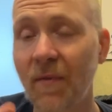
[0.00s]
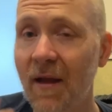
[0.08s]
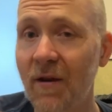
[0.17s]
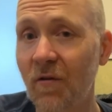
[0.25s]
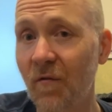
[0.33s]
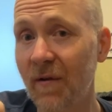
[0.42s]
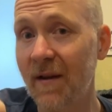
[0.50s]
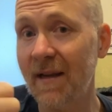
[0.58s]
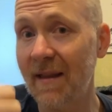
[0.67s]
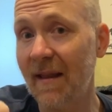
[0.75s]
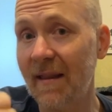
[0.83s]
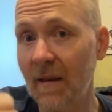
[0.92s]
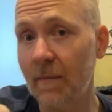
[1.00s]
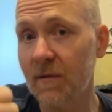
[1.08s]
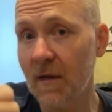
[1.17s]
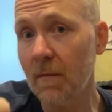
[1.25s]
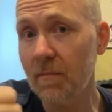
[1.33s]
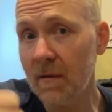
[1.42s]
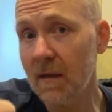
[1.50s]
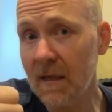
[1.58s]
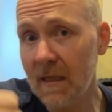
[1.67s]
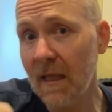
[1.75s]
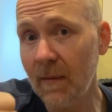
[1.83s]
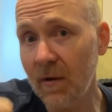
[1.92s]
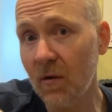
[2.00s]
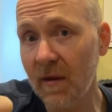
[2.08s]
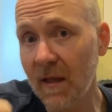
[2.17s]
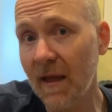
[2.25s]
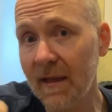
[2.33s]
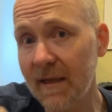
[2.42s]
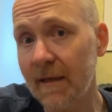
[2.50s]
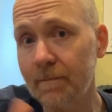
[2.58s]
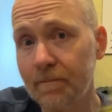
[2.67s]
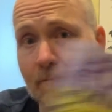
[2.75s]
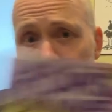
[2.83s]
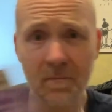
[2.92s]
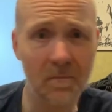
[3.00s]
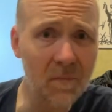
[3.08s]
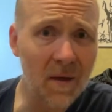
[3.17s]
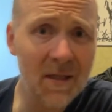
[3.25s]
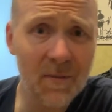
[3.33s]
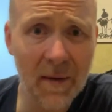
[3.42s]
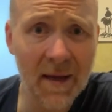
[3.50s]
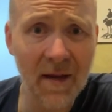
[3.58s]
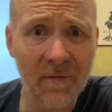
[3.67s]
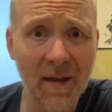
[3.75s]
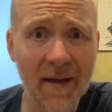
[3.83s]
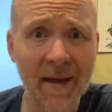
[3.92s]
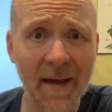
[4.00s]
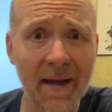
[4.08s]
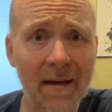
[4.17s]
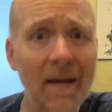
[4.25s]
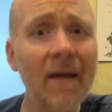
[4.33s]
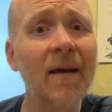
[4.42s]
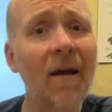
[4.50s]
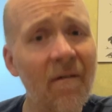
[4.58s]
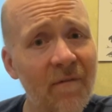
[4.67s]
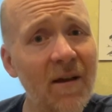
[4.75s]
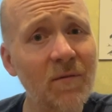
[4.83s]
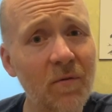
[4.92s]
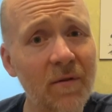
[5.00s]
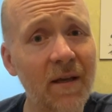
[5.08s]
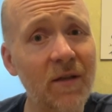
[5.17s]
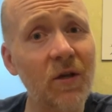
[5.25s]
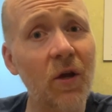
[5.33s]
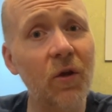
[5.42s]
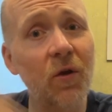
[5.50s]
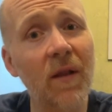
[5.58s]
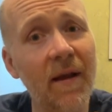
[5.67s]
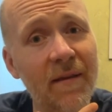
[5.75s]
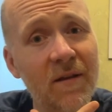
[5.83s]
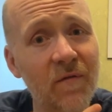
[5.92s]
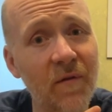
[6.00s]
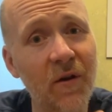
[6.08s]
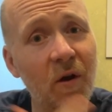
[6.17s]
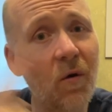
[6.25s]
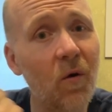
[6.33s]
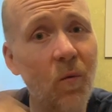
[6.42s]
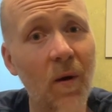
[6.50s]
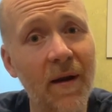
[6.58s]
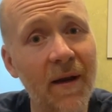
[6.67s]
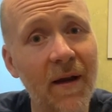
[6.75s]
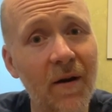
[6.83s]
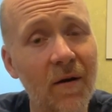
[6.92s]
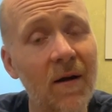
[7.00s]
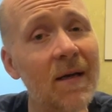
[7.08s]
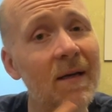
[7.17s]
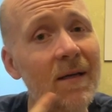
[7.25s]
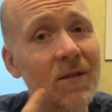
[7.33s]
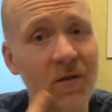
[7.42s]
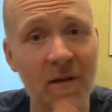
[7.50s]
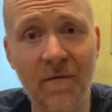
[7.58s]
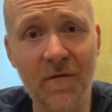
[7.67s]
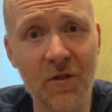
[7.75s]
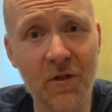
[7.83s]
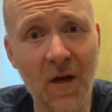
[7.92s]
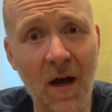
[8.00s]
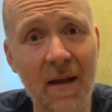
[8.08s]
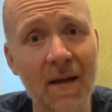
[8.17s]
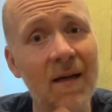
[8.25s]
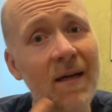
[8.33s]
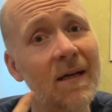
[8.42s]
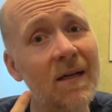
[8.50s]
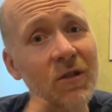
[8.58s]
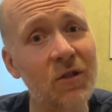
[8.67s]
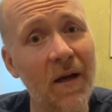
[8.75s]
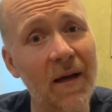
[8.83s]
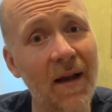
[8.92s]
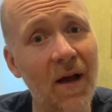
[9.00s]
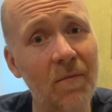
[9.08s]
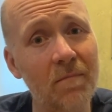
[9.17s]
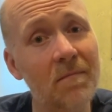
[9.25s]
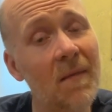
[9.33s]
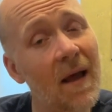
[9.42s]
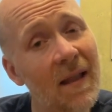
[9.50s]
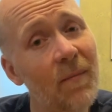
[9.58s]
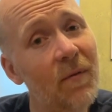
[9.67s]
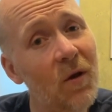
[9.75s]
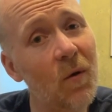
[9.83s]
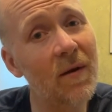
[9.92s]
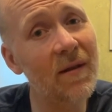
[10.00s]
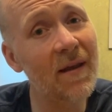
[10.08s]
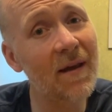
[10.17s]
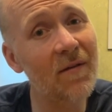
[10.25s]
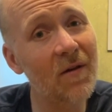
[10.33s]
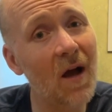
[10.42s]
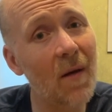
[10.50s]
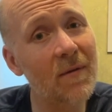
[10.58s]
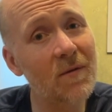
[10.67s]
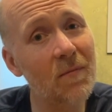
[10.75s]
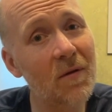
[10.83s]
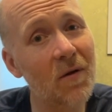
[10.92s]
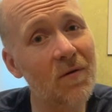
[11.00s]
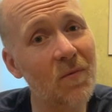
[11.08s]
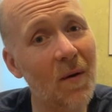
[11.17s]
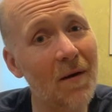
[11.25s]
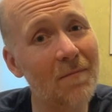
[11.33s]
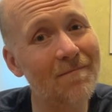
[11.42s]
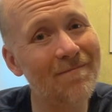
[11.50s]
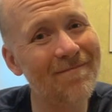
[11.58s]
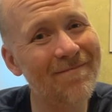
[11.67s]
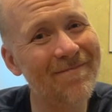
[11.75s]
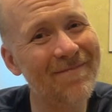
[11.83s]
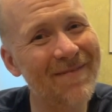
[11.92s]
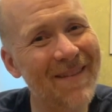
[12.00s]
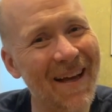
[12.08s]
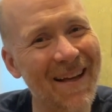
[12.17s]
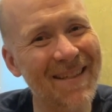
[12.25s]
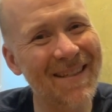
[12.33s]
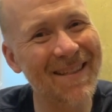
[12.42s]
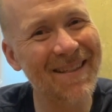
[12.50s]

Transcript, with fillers: And don't forget to hit that thumbs up. Let me know that you liked it. Speaking of liking it, Facebook thinks you'll like this video right here. So give it a shot, check it out, and let me know what you think in the comments below as well. Thanks.